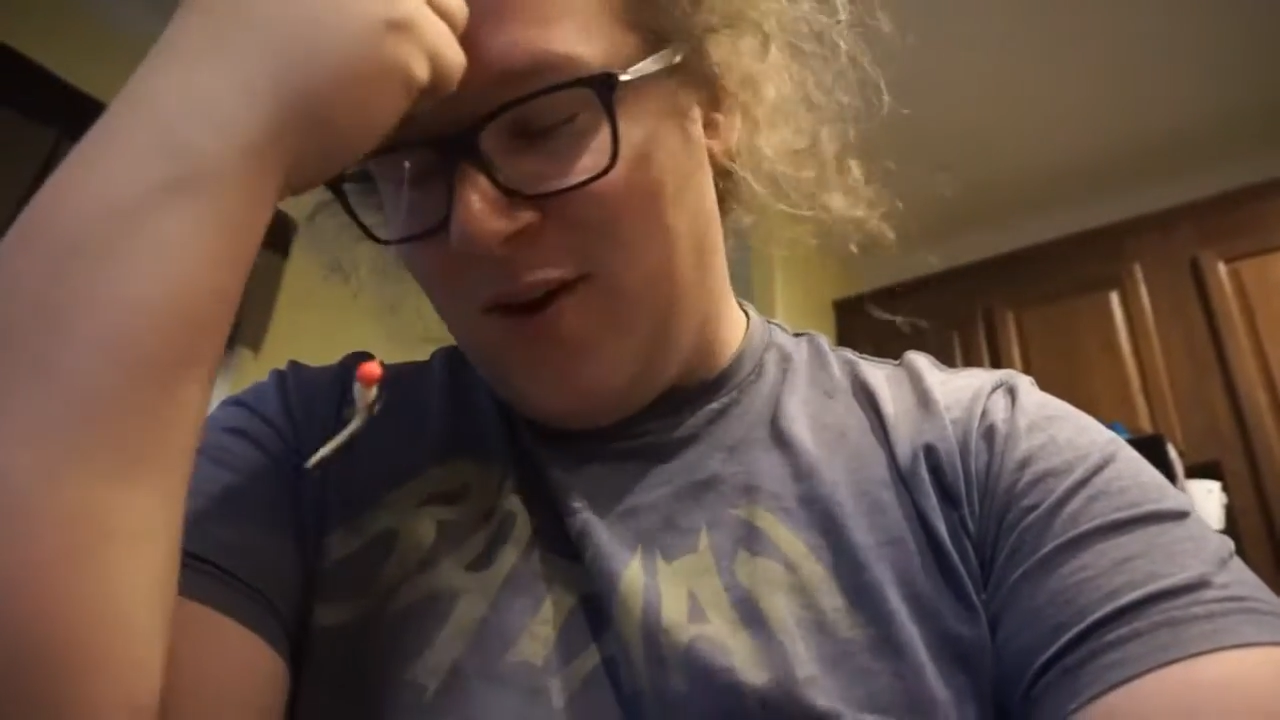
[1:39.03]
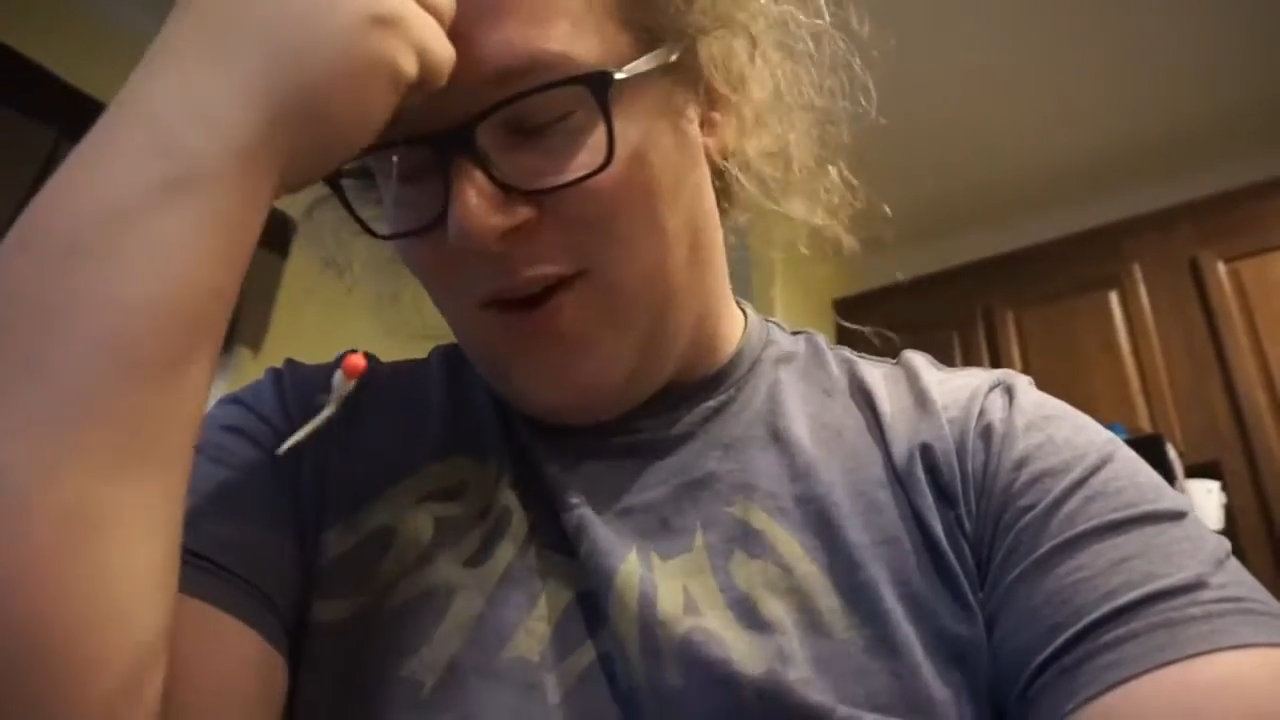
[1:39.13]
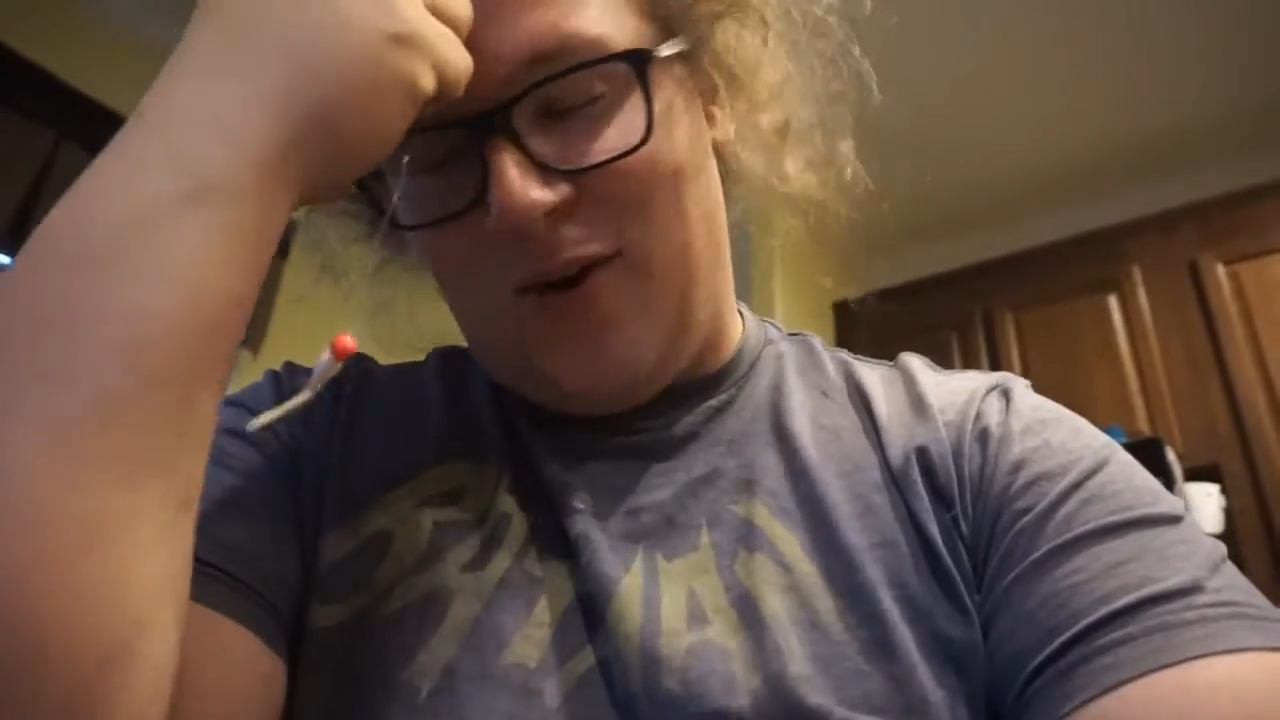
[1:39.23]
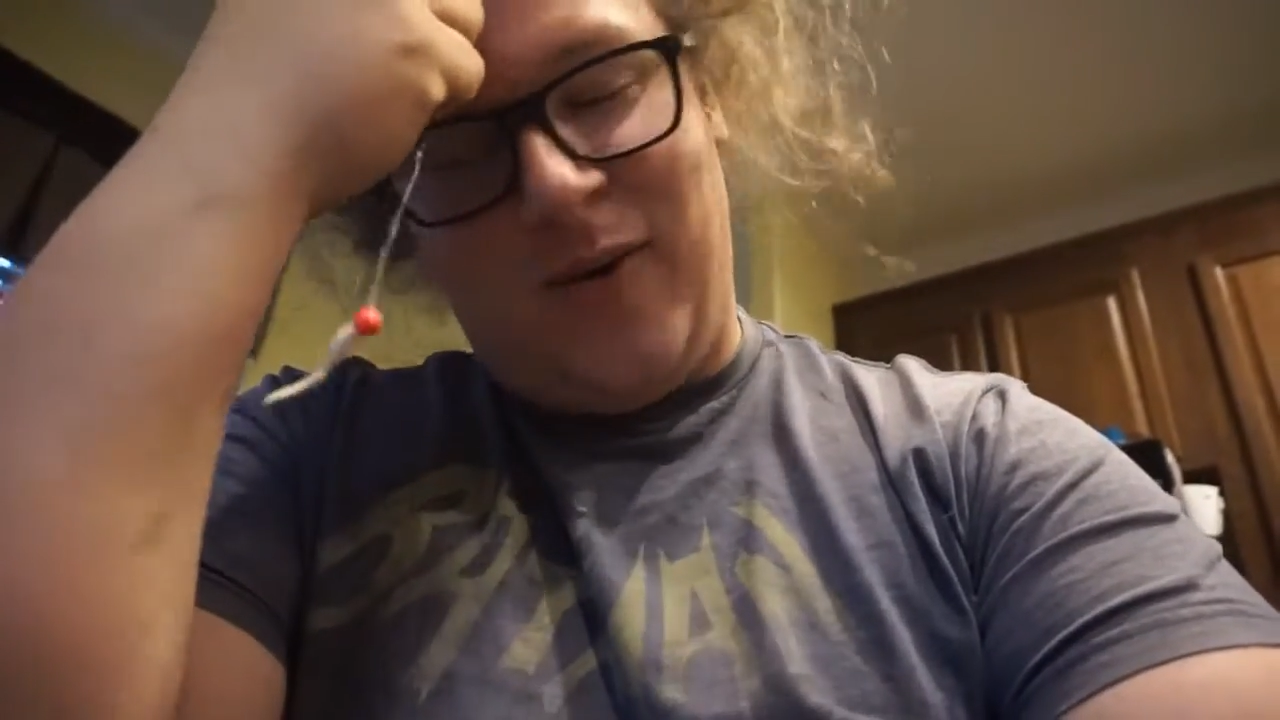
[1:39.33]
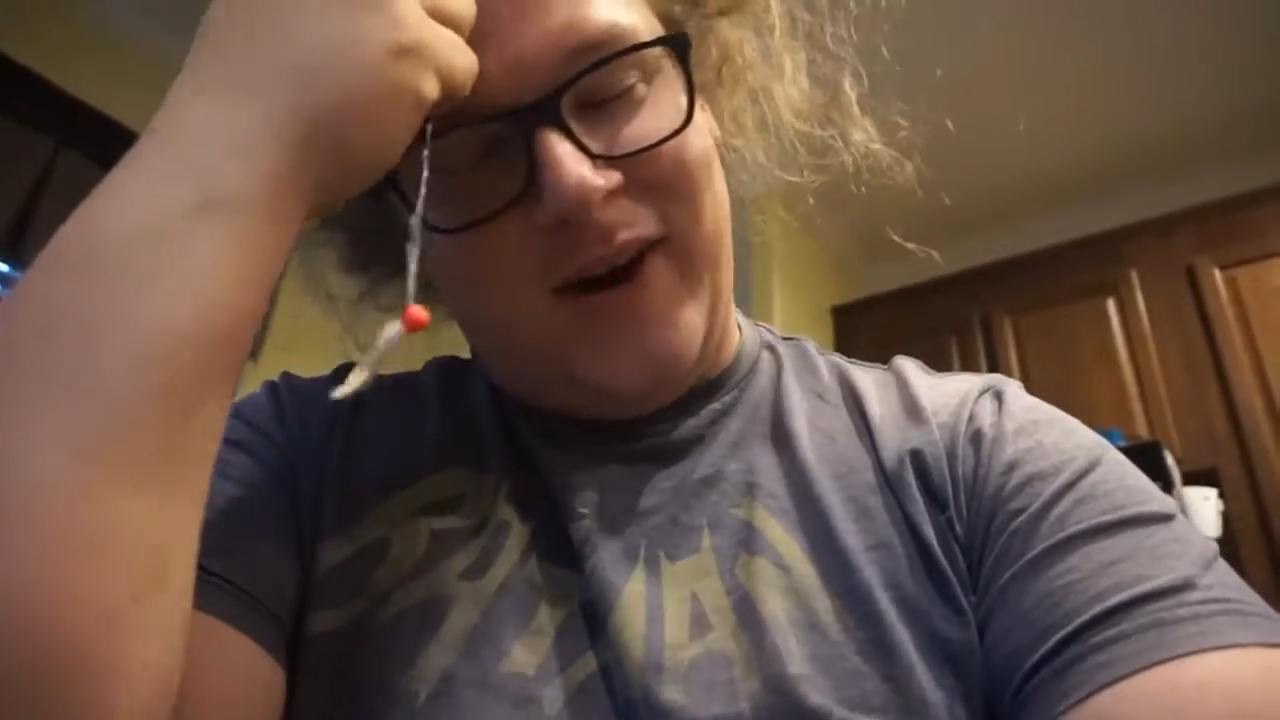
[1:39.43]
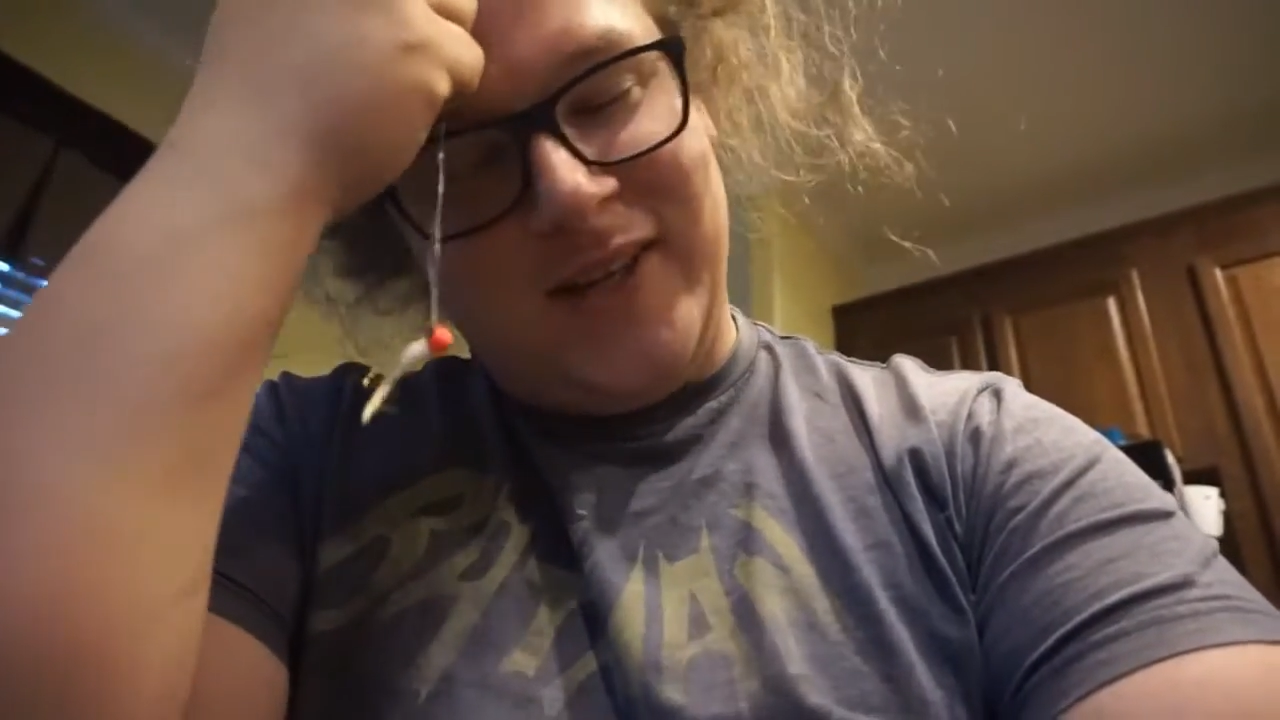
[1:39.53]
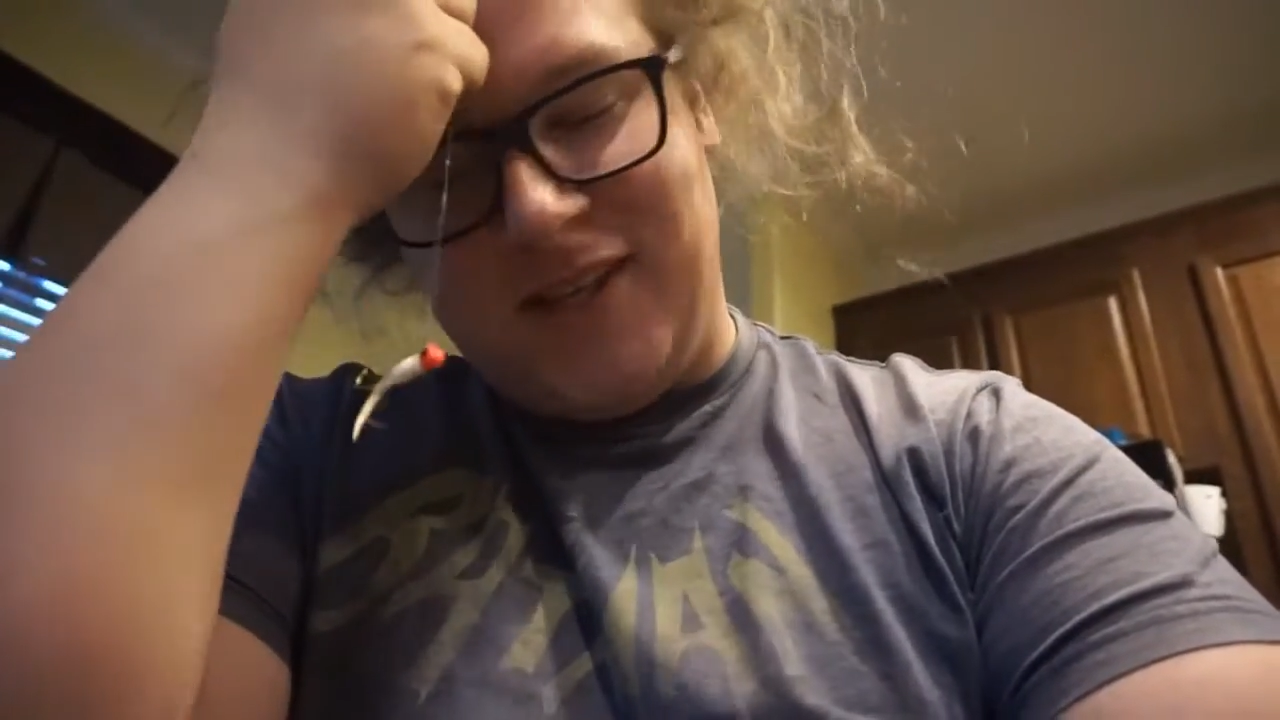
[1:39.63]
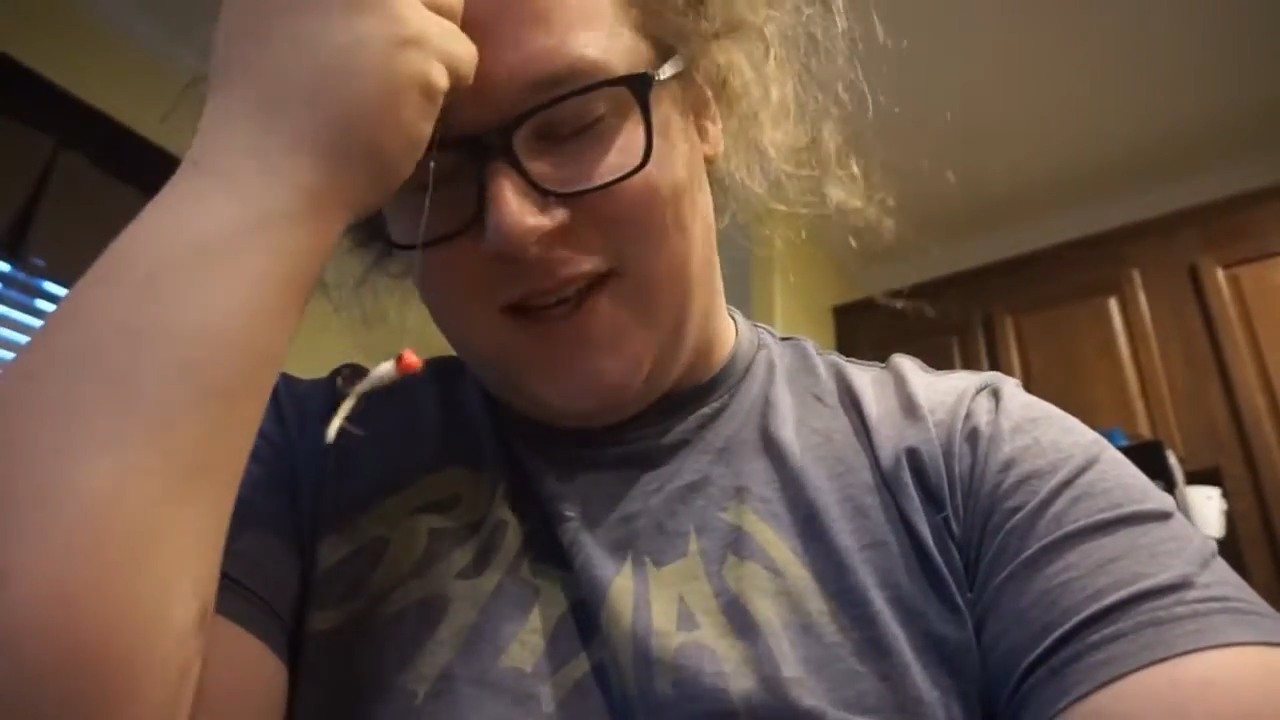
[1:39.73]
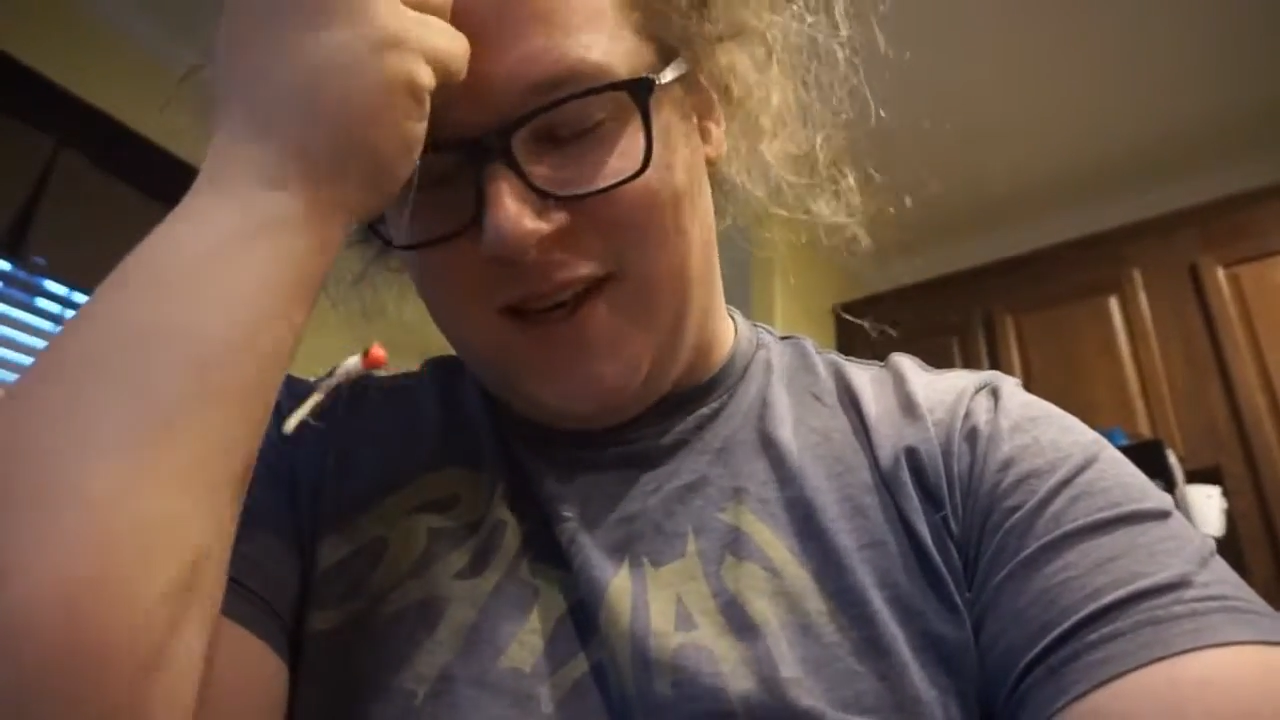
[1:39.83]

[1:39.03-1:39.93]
or why she